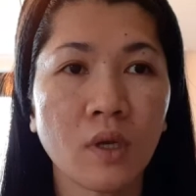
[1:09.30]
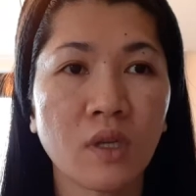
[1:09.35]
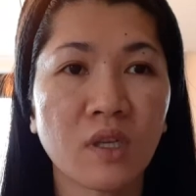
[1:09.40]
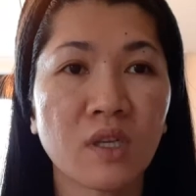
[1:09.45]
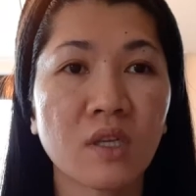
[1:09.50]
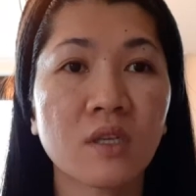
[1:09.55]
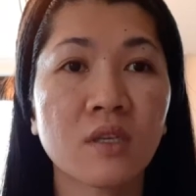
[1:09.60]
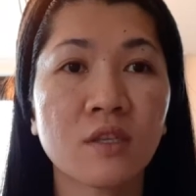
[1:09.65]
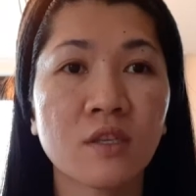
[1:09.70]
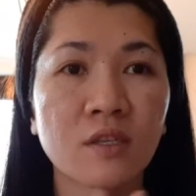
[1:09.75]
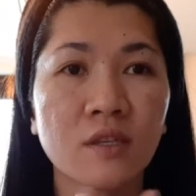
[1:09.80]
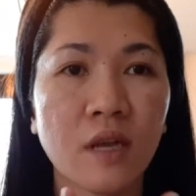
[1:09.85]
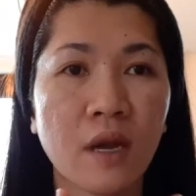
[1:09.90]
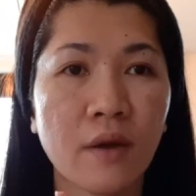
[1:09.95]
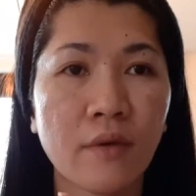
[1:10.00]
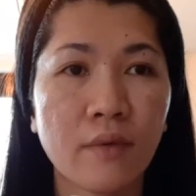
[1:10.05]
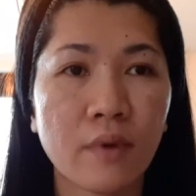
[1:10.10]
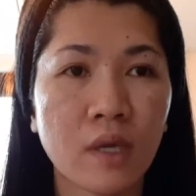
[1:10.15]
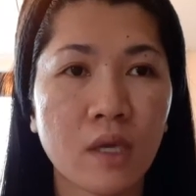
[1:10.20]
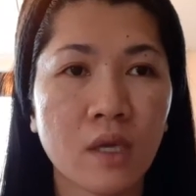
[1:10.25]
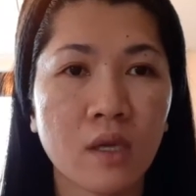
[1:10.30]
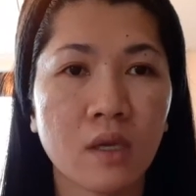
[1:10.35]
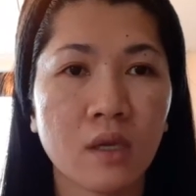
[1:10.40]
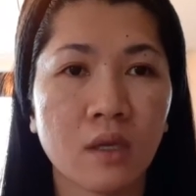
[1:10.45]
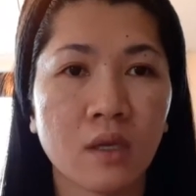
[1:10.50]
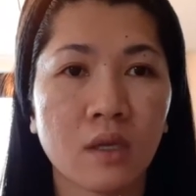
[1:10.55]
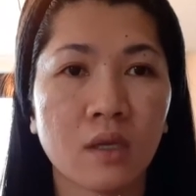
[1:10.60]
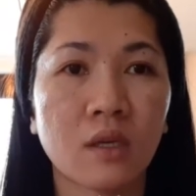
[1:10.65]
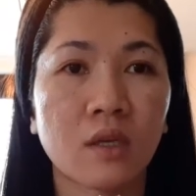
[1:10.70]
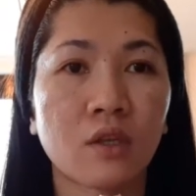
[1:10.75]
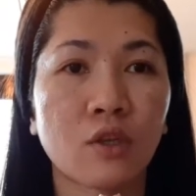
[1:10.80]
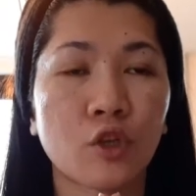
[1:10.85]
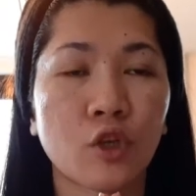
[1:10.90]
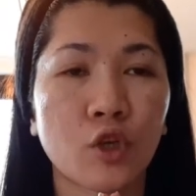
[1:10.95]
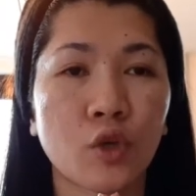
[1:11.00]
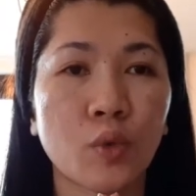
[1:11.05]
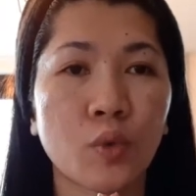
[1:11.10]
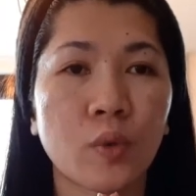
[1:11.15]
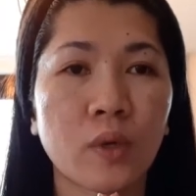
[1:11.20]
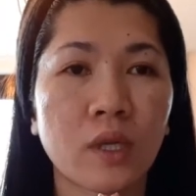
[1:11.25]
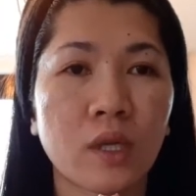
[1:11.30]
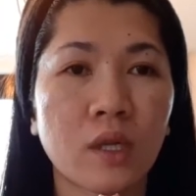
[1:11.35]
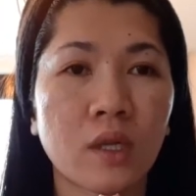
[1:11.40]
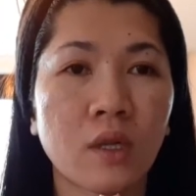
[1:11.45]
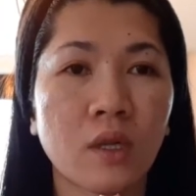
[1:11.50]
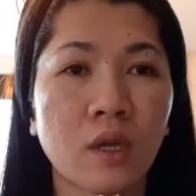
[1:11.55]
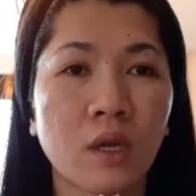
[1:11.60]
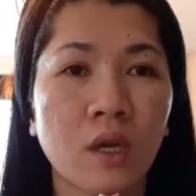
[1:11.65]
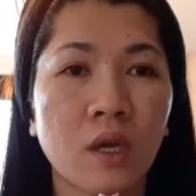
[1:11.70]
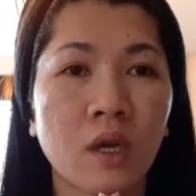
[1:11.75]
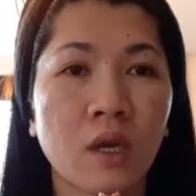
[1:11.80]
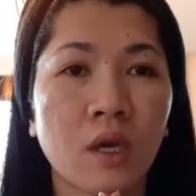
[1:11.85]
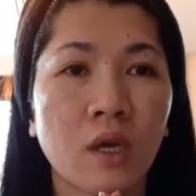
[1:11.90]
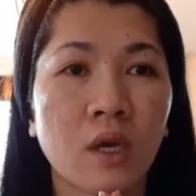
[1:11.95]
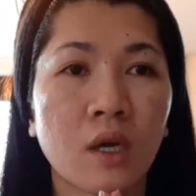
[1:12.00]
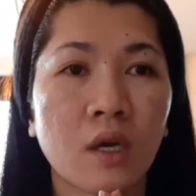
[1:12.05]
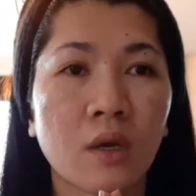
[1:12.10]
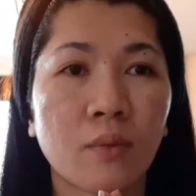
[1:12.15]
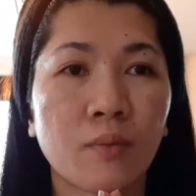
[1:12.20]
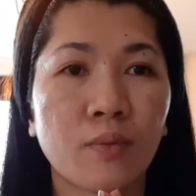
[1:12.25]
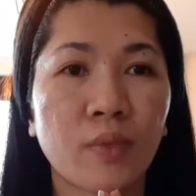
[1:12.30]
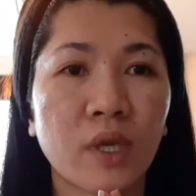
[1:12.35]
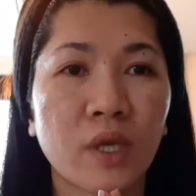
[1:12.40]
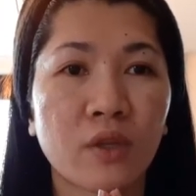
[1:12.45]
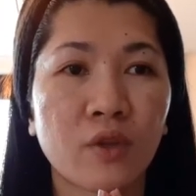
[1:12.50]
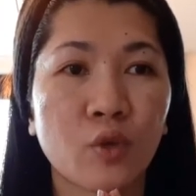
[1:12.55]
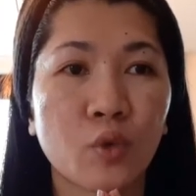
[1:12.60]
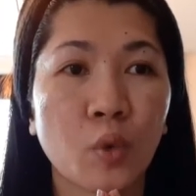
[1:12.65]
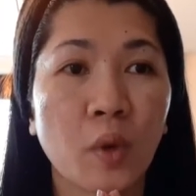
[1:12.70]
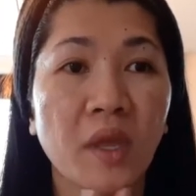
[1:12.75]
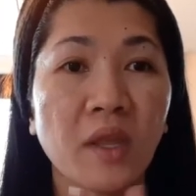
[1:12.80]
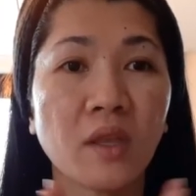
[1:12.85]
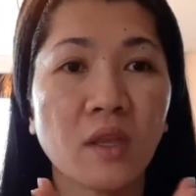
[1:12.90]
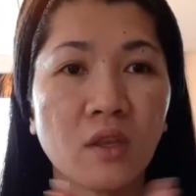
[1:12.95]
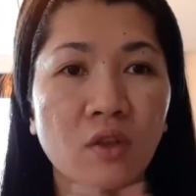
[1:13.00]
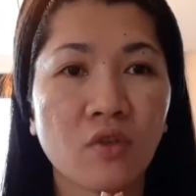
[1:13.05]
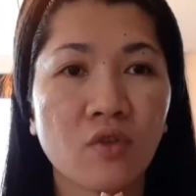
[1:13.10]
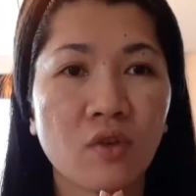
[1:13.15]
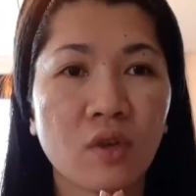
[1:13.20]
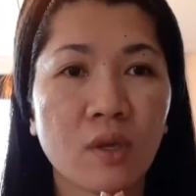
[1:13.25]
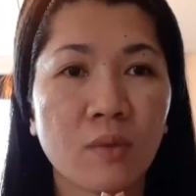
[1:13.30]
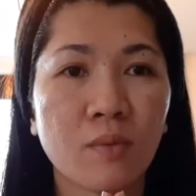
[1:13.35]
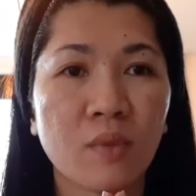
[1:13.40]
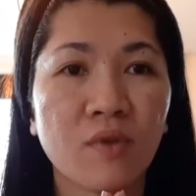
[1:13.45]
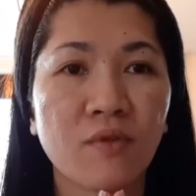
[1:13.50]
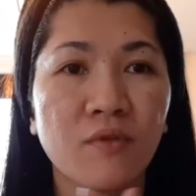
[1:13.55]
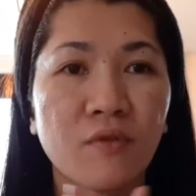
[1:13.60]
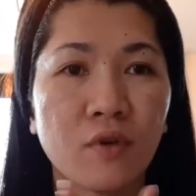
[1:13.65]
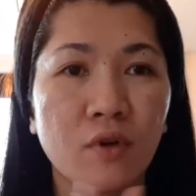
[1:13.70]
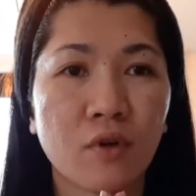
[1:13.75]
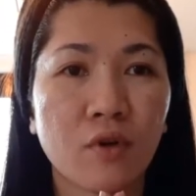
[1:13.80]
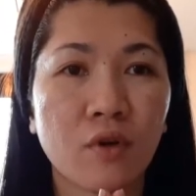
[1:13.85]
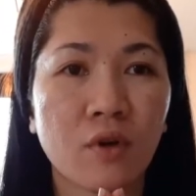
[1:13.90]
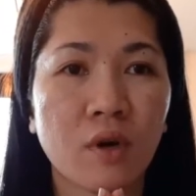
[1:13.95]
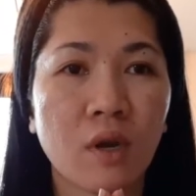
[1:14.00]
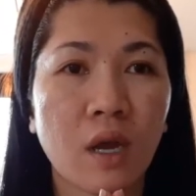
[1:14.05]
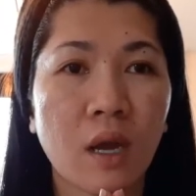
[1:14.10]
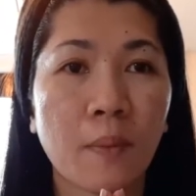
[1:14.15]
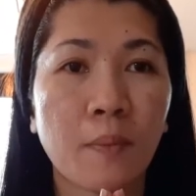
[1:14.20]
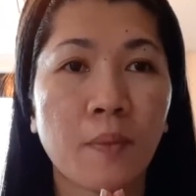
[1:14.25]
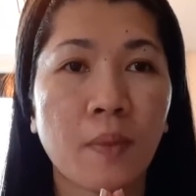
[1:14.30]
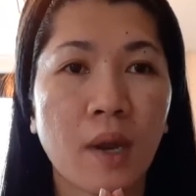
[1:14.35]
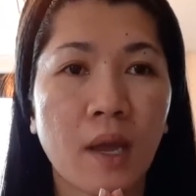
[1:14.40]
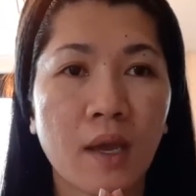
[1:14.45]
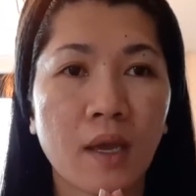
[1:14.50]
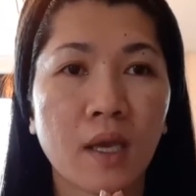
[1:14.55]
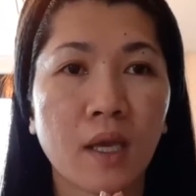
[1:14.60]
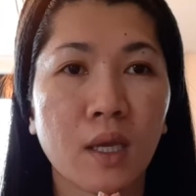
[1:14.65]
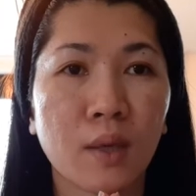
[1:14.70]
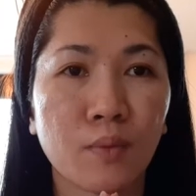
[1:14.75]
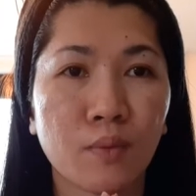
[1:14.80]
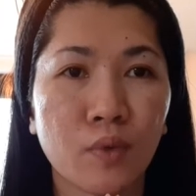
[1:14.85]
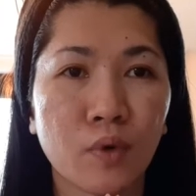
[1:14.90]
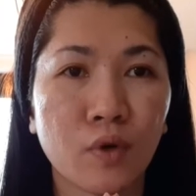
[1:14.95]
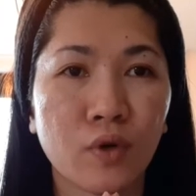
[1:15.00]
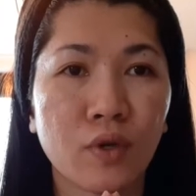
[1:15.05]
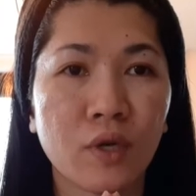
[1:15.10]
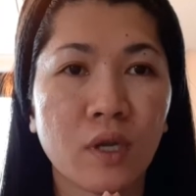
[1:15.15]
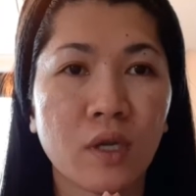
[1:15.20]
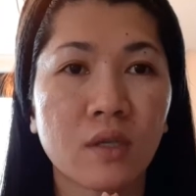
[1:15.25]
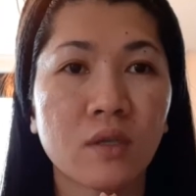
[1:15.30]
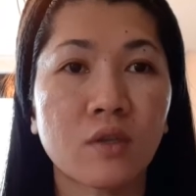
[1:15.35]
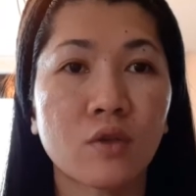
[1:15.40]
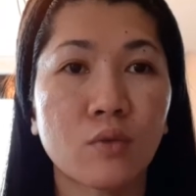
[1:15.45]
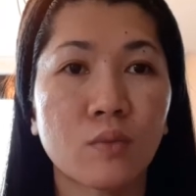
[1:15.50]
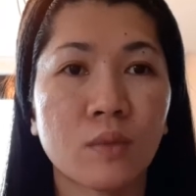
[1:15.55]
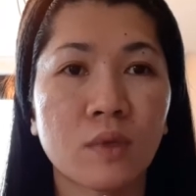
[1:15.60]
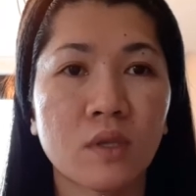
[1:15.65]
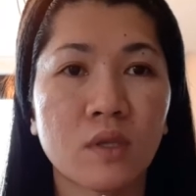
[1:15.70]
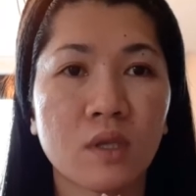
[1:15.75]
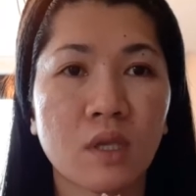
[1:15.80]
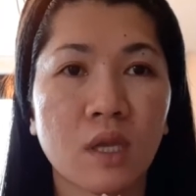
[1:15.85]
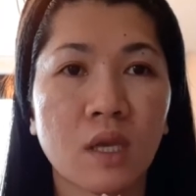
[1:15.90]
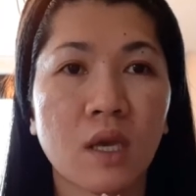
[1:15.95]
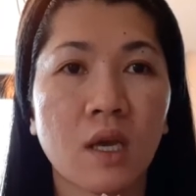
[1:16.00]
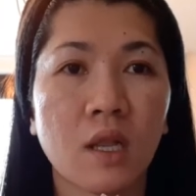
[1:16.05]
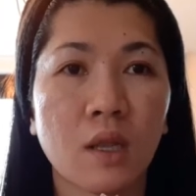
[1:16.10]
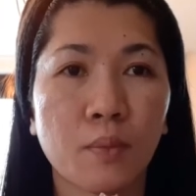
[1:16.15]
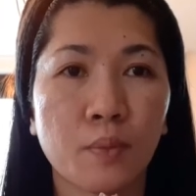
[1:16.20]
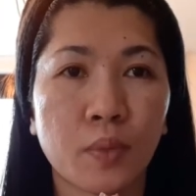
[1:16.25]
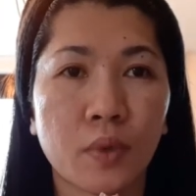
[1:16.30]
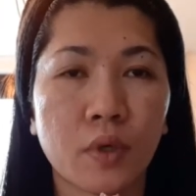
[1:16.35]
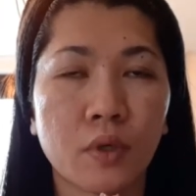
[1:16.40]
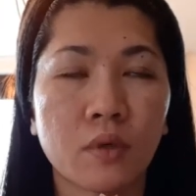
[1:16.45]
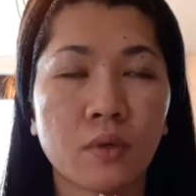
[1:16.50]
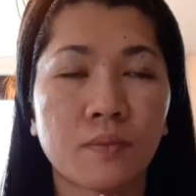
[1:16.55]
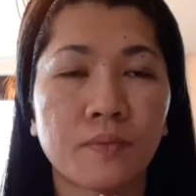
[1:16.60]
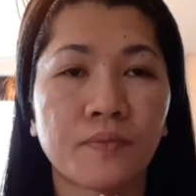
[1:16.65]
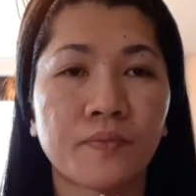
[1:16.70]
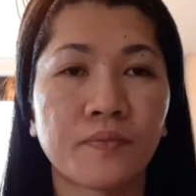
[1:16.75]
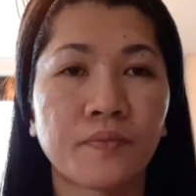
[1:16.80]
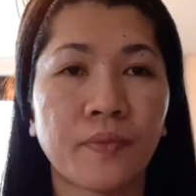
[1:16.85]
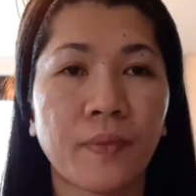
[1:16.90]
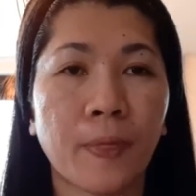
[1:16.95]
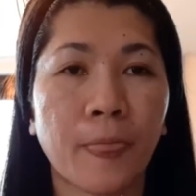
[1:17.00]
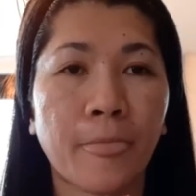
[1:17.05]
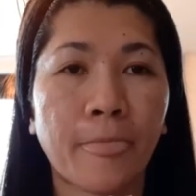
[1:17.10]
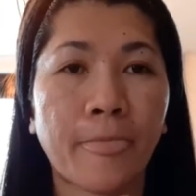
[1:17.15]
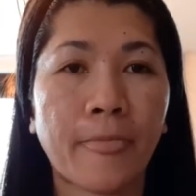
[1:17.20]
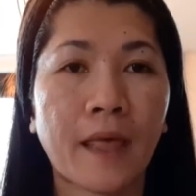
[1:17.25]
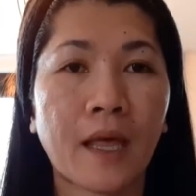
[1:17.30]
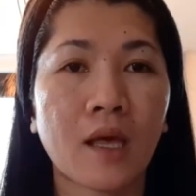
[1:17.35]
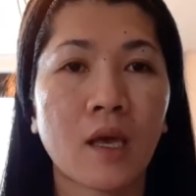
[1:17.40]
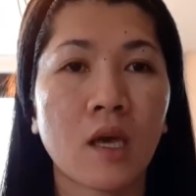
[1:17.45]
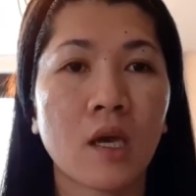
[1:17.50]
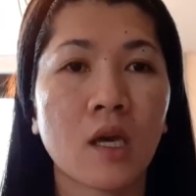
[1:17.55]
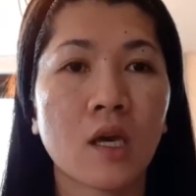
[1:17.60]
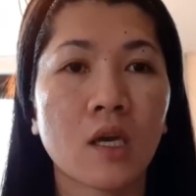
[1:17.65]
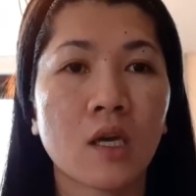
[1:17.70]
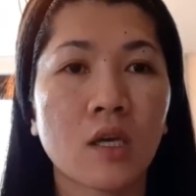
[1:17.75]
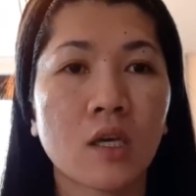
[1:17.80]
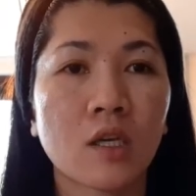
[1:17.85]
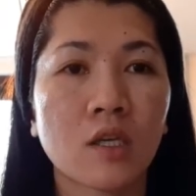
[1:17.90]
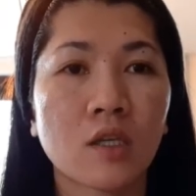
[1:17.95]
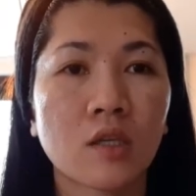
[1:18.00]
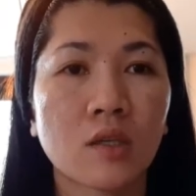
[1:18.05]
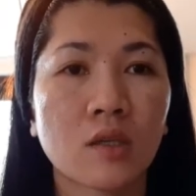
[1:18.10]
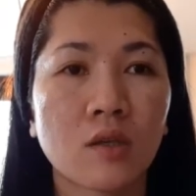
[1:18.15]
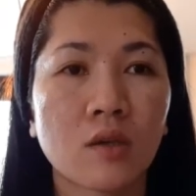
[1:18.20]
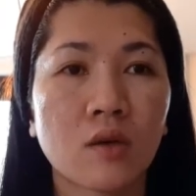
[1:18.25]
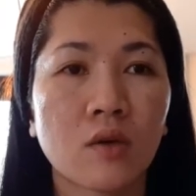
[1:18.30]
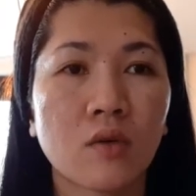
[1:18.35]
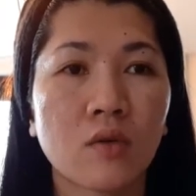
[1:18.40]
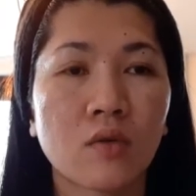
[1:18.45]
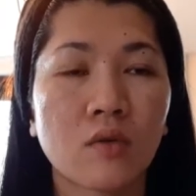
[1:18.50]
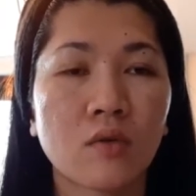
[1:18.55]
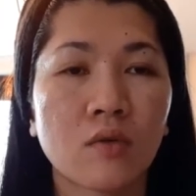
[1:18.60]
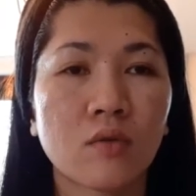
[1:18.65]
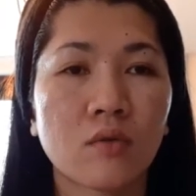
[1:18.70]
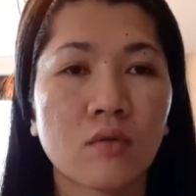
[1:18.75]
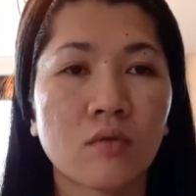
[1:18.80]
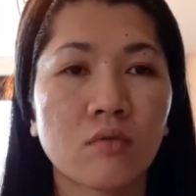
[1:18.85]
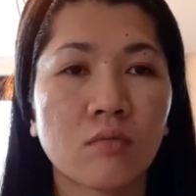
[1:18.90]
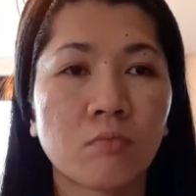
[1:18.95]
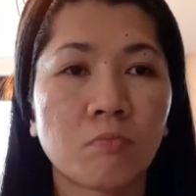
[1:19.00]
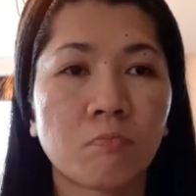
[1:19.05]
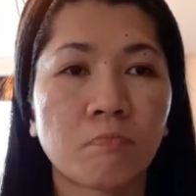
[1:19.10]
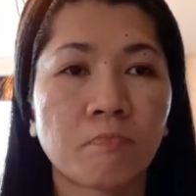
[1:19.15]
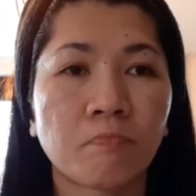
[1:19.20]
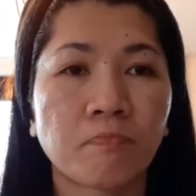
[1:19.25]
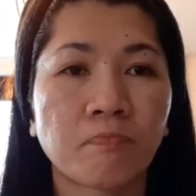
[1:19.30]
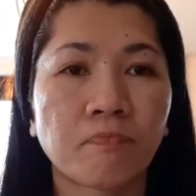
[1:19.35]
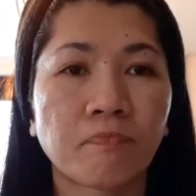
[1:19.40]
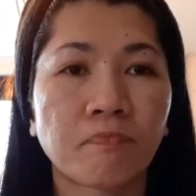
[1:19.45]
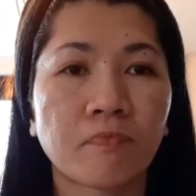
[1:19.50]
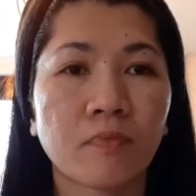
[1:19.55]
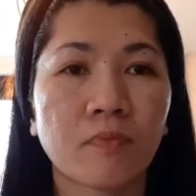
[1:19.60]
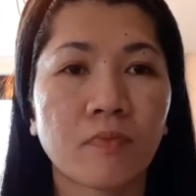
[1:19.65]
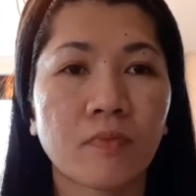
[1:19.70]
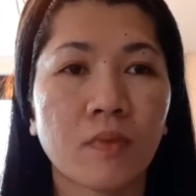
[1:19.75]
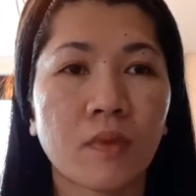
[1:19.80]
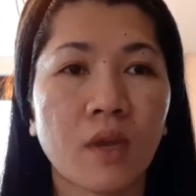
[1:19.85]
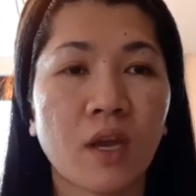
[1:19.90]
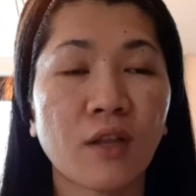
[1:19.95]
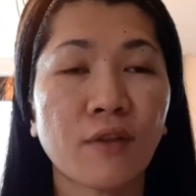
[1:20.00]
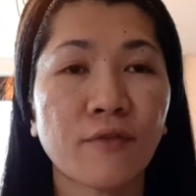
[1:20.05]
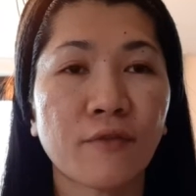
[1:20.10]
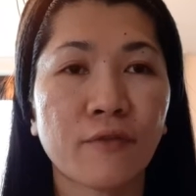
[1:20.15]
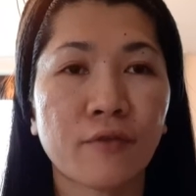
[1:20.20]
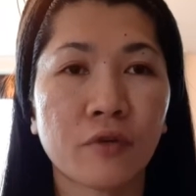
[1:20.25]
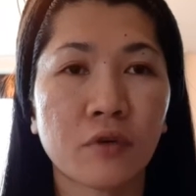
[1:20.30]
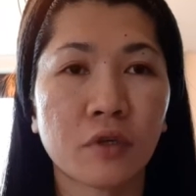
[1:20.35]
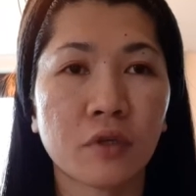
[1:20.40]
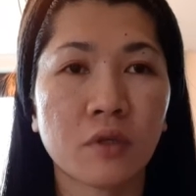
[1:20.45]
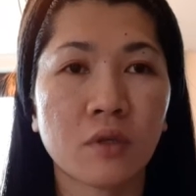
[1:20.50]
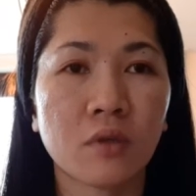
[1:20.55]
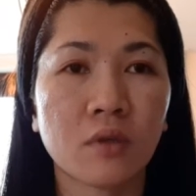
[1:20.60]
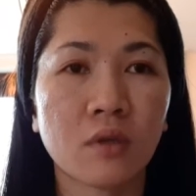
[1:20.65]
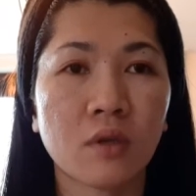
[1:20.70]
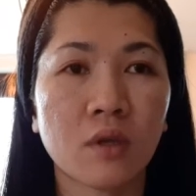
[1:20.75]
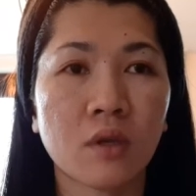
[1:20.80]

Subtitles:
necessary that you will be 23 before applying abroad as domestic helper. So at first,